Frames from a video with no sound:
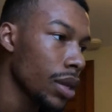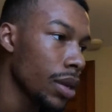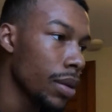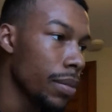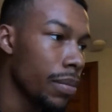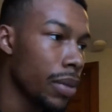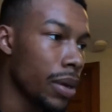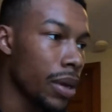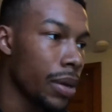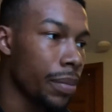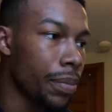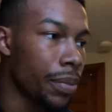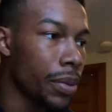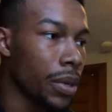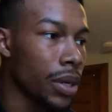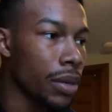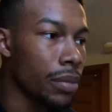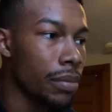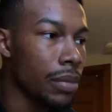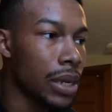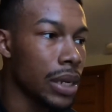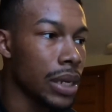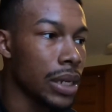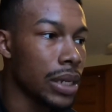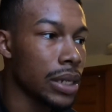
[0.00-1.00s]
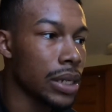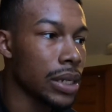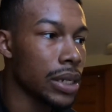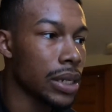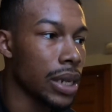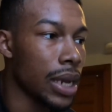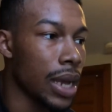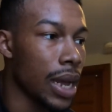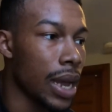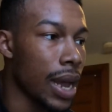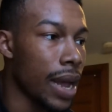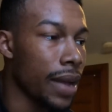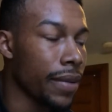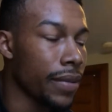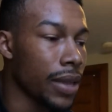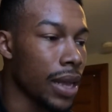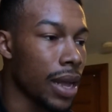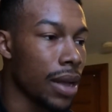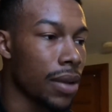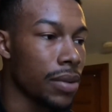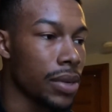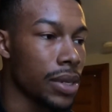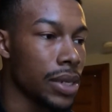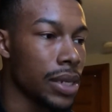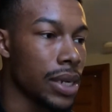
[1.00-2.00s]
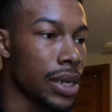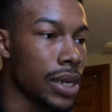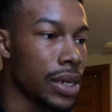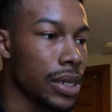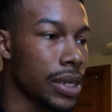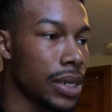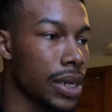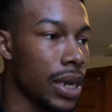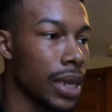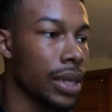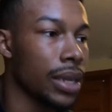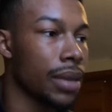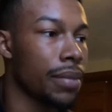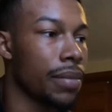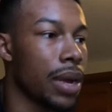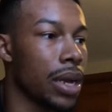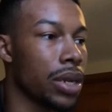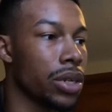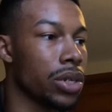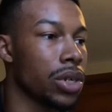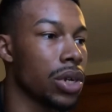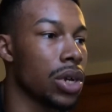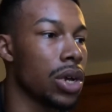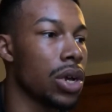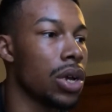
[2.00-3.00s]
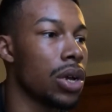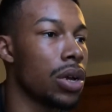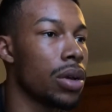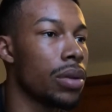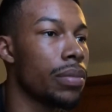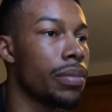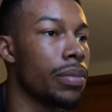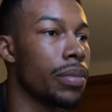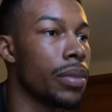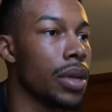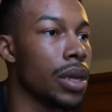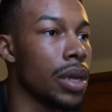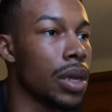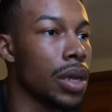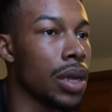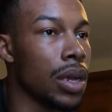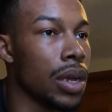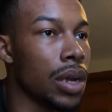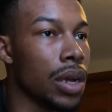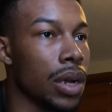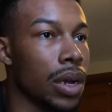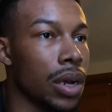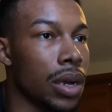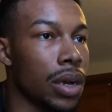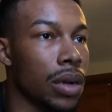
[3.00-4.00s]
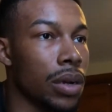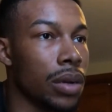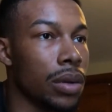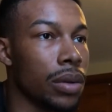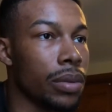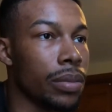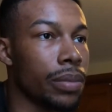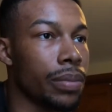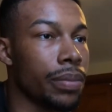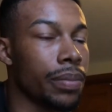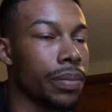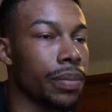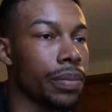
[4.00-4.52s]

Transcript: But pretty much after I was done selecting my job, I